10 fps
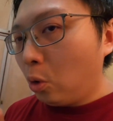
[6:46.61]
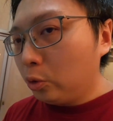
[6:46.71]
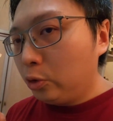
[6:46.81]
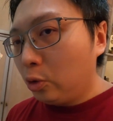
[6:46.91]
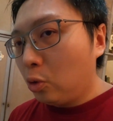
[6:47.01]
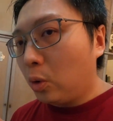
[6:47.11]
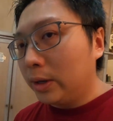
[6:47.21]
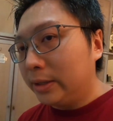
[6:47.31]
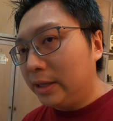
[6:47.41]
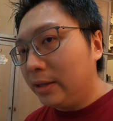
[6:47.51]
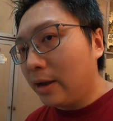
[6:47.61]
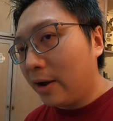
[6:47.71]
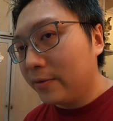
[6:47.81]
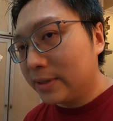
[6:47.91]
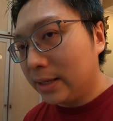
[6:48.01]
audio quality
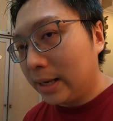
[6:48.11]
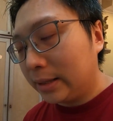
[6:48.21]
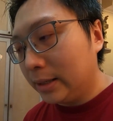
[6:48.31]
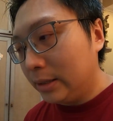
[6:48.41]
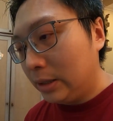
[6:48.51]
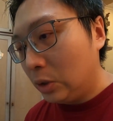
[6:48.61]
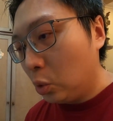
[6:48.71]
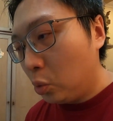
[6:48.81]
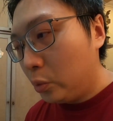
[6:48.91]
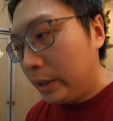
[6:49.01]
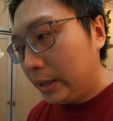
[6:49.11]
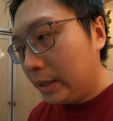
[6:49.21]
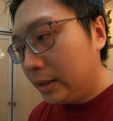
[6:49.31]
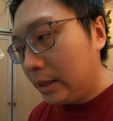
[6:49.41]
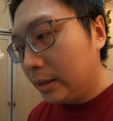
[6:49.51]
that I've selected, you
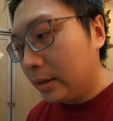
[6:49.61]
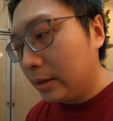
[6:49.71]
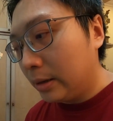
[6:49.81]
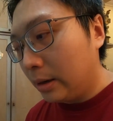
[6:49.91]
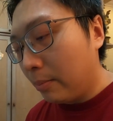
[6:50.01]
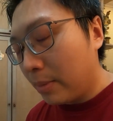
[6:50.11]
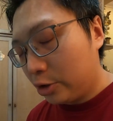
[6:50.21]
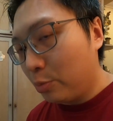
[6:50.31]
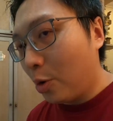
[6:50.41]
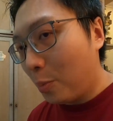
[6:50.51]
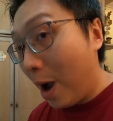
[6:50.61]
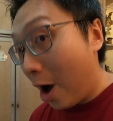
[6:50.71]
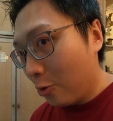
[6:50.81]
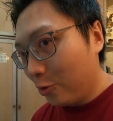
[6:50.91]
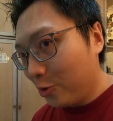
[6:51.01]
really need a much more
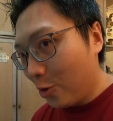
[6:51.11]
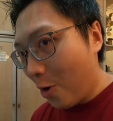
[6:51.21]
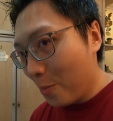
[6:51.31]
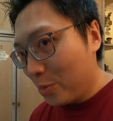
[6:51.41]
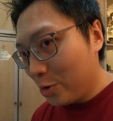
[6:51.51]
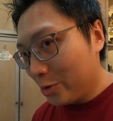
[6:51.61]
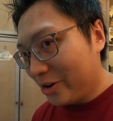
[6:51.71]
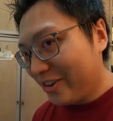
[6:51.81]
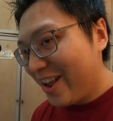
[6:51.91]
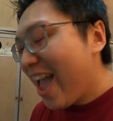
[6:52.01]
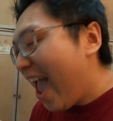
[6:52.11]
powerful computer.